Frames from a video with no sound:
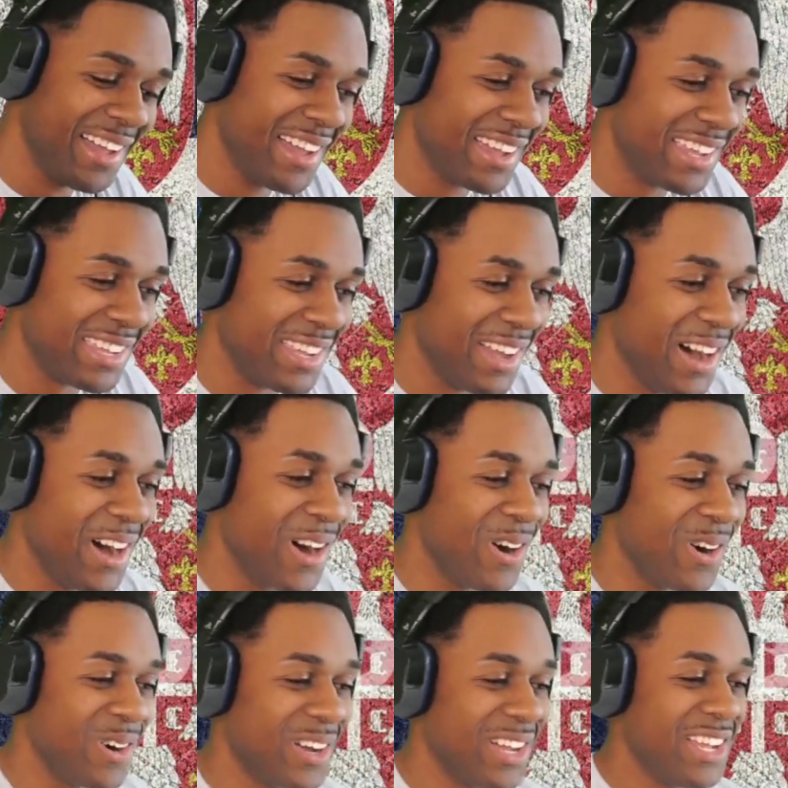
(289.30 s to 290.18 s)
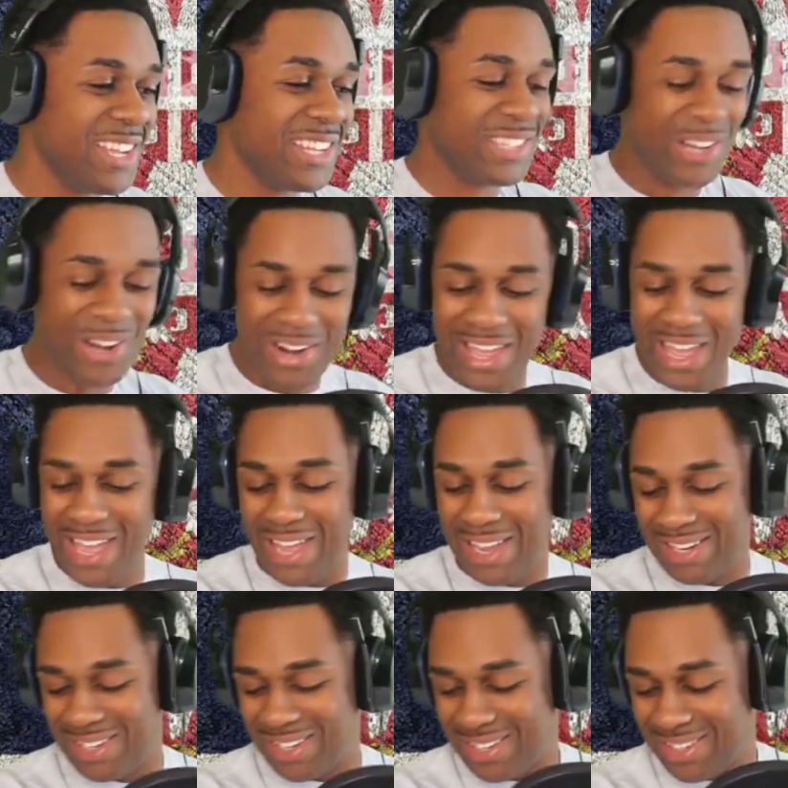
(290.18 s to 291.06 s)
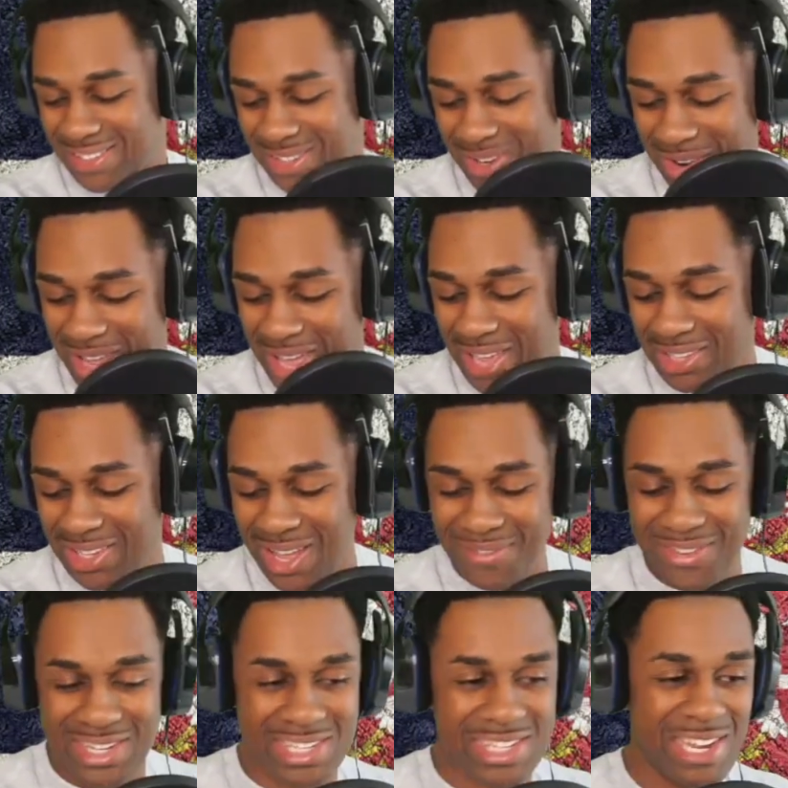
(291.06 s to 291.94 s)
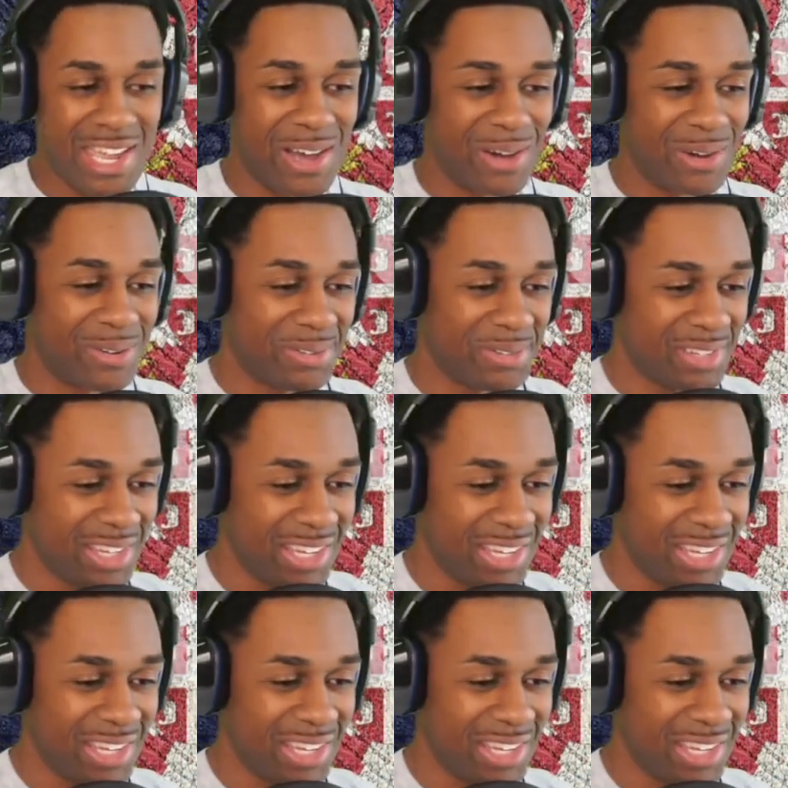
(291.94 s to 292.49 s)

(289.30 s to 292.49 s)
Yo, do that. Love yourself.